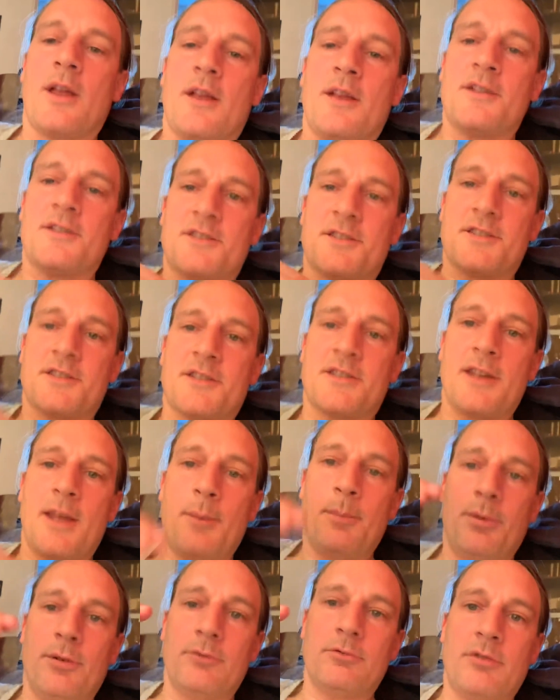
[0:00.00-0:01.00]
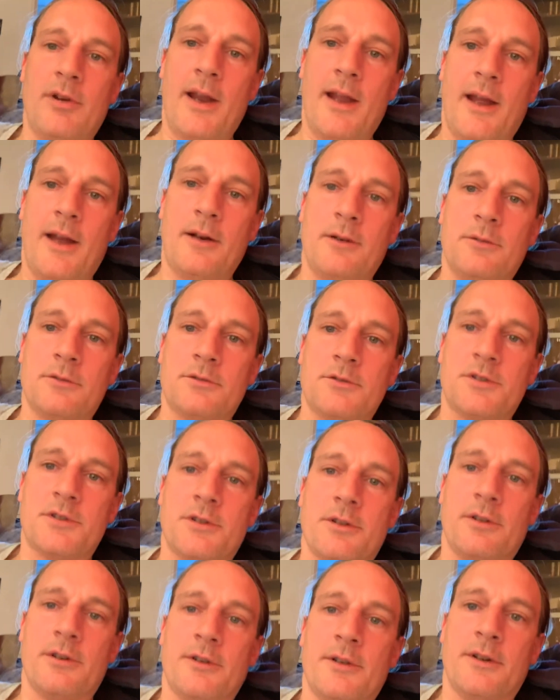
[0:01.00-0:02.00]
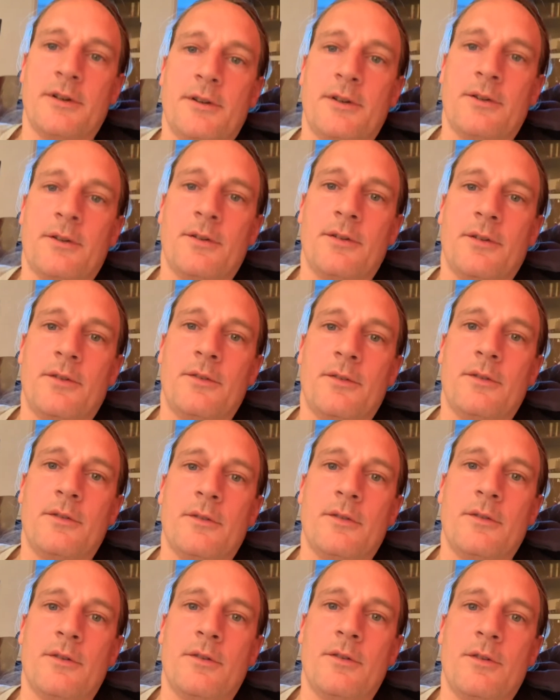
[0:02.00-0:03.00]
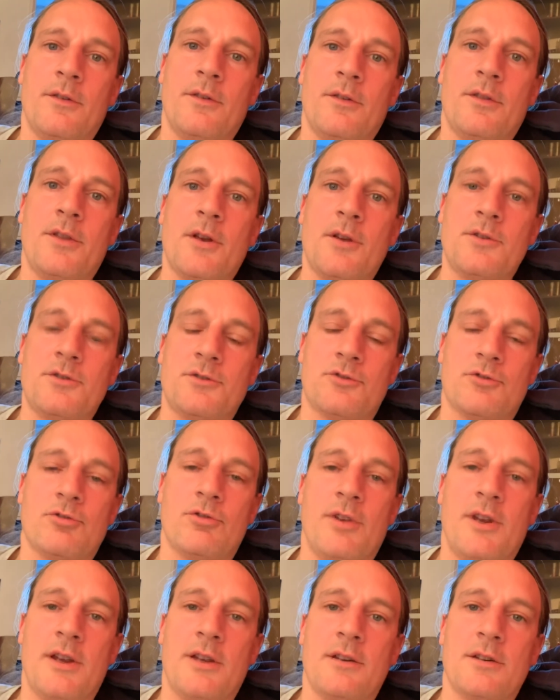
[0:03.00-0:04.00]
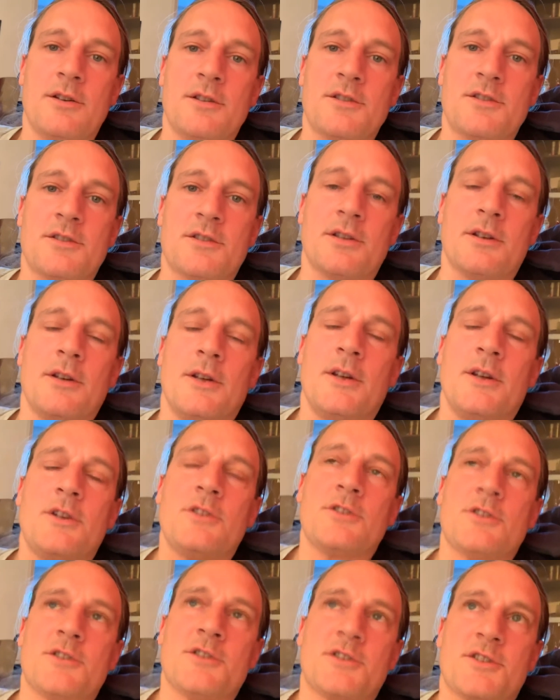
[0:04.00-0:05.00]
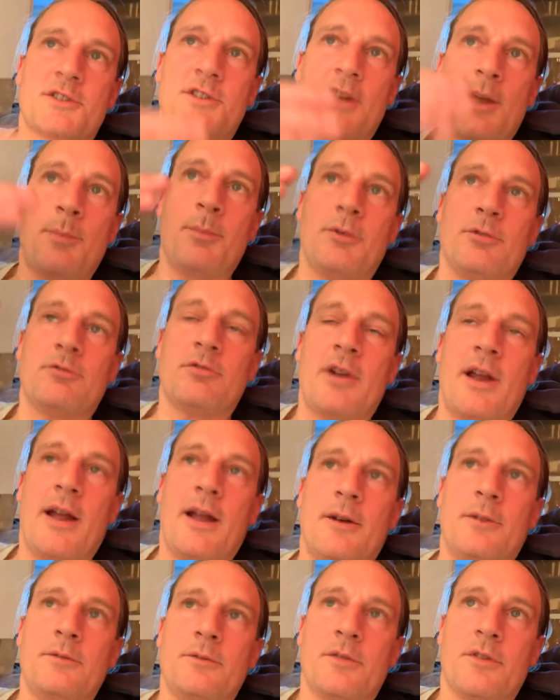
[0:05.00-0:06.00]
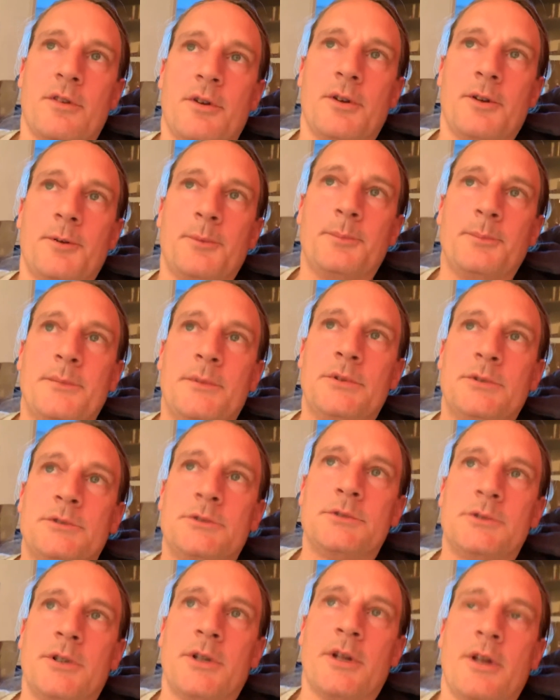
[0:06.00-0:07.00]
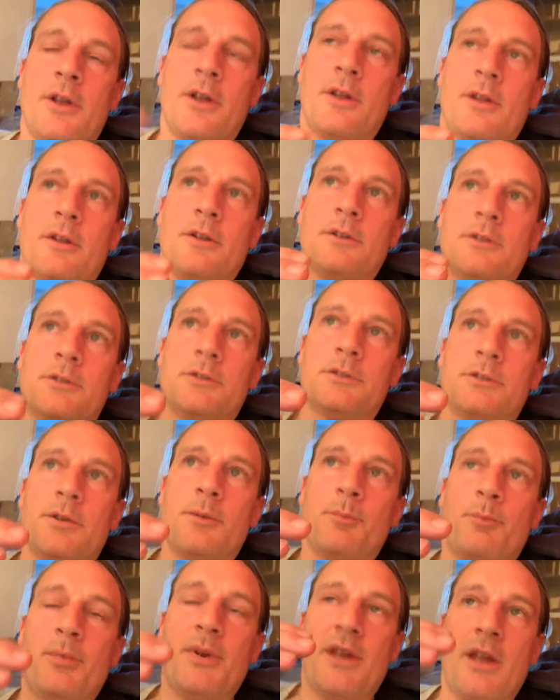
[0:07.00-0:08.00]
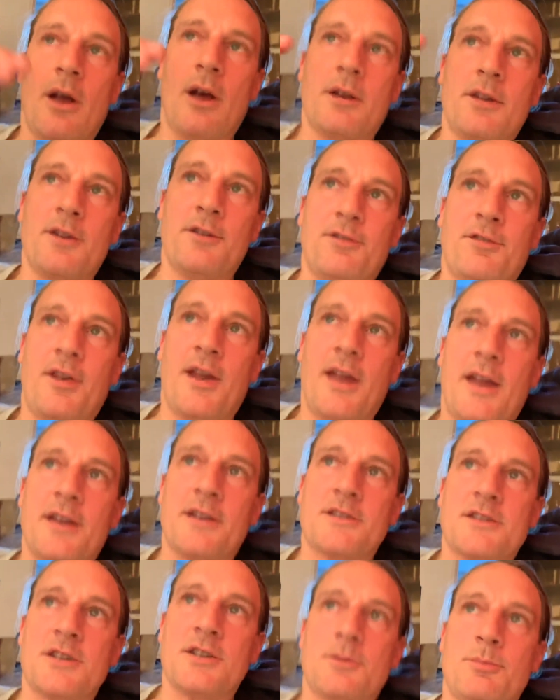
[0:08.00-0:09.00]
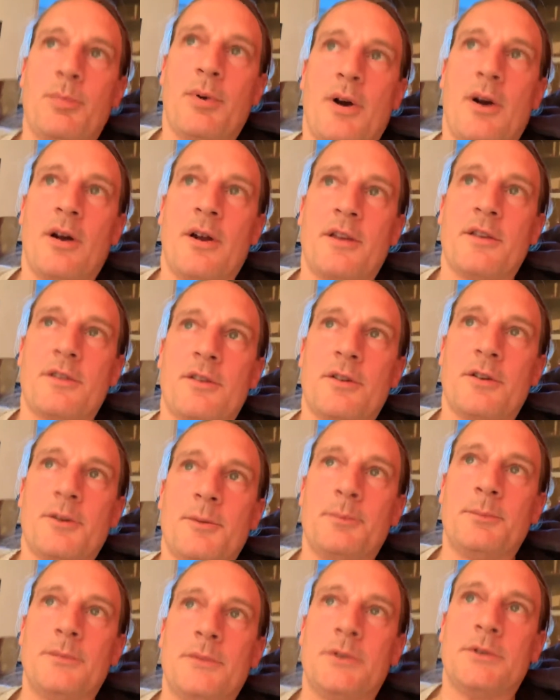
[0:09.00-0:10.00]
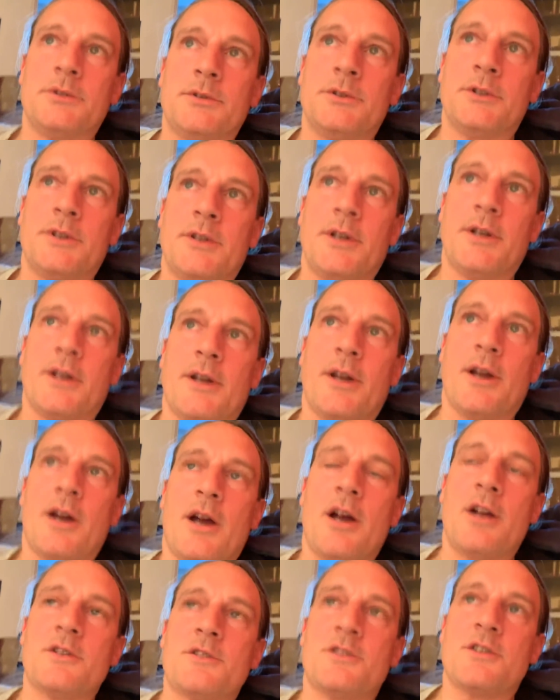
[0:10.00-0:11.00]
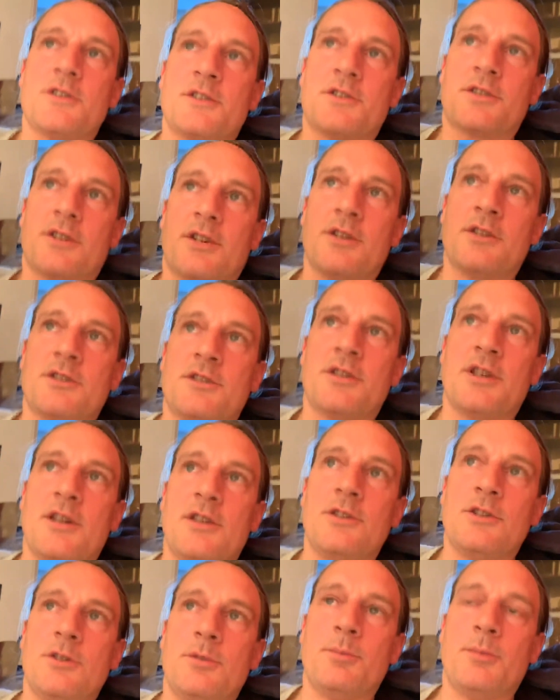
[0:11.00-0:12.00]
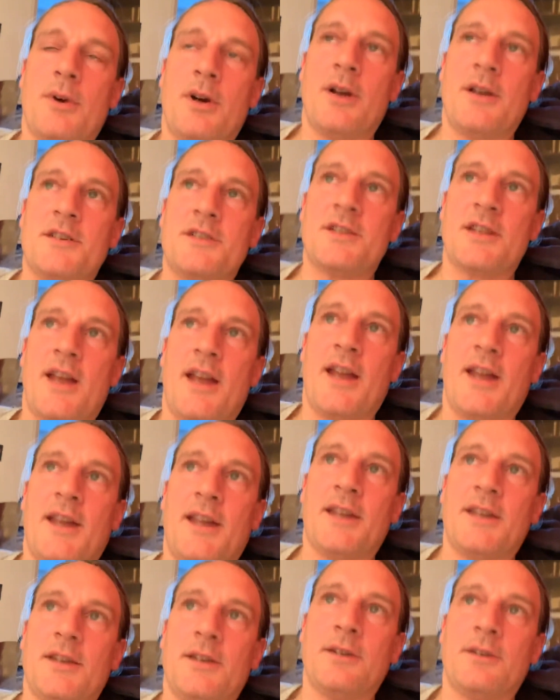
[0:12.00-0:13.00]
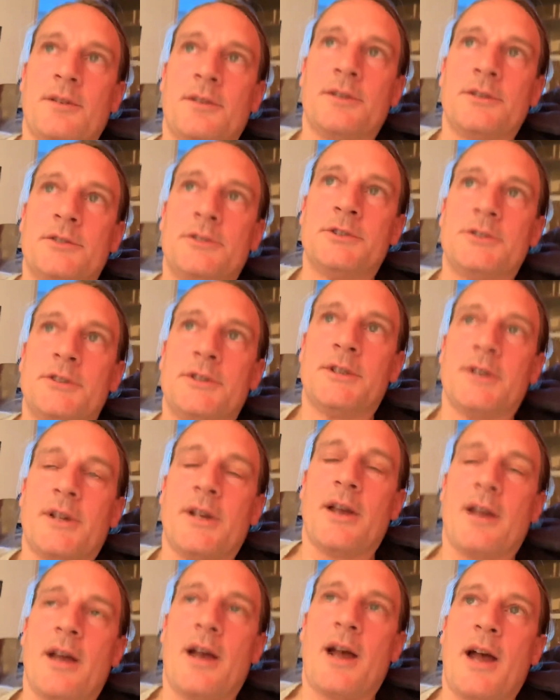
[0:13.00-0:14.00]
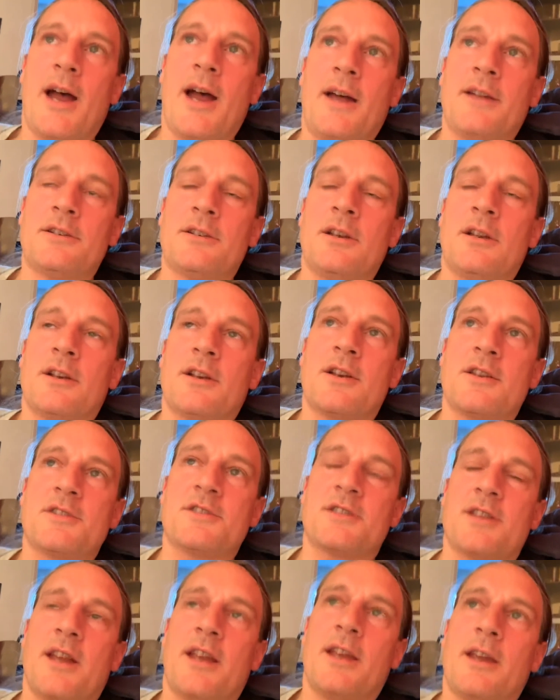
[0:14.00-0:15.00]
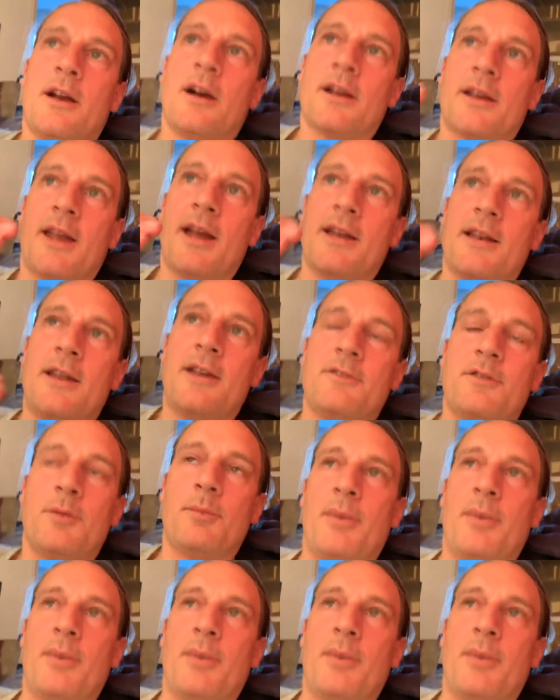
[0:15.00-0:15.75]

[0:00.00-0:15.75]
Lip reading: step around those triggers, just step around them, be unaffected by them, and just continue my day. And like I say, I can have a